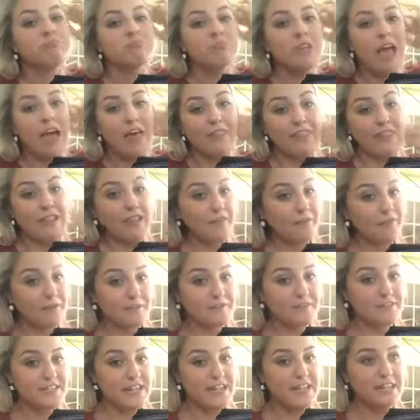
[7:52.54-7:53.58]
I think
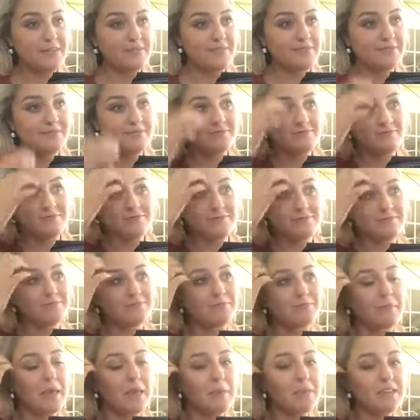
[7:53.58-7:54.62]
15,
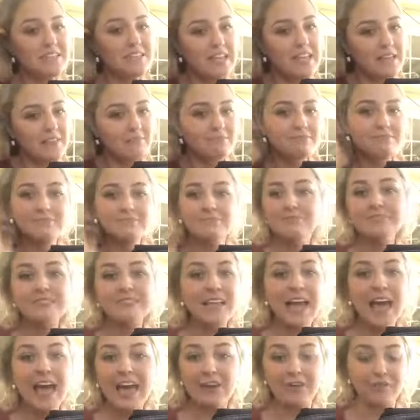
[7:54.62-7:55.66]
maybe 10.
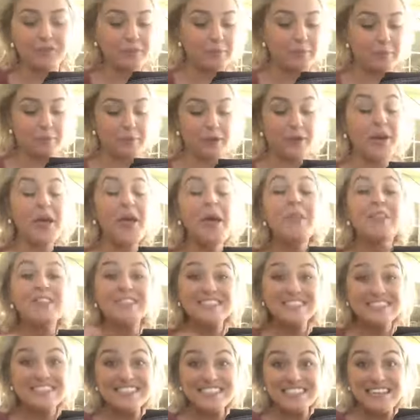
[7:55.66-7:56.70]
I don't remember.
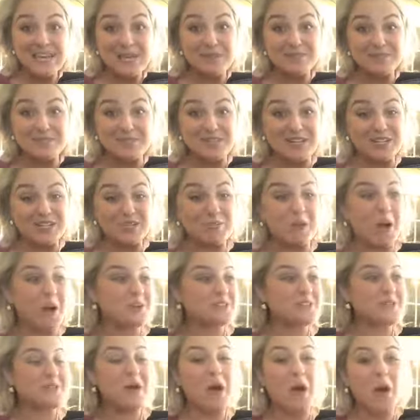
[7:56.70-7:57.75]
This is Tim's
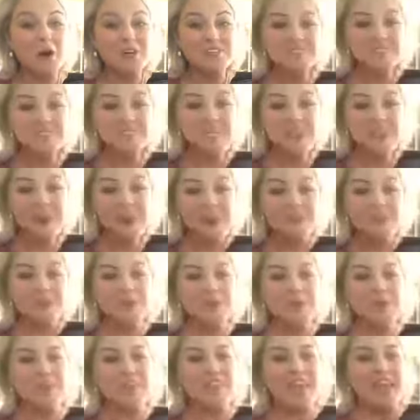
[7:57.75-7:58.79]
lunchbox. So it also comes
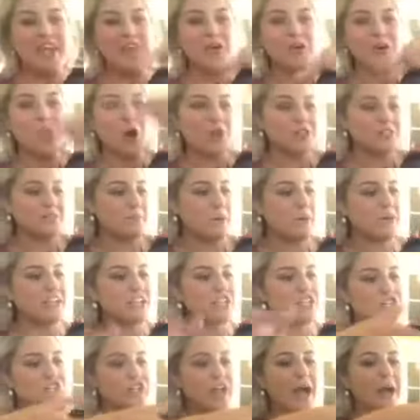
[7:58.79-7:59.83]
with a crossbody
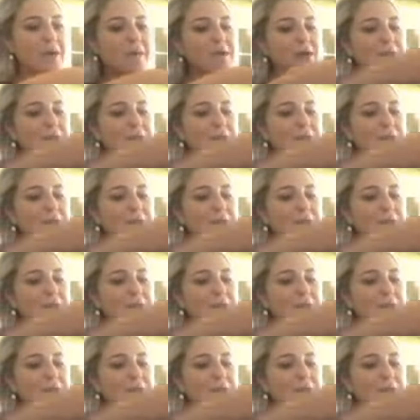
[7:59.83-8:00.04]
strap,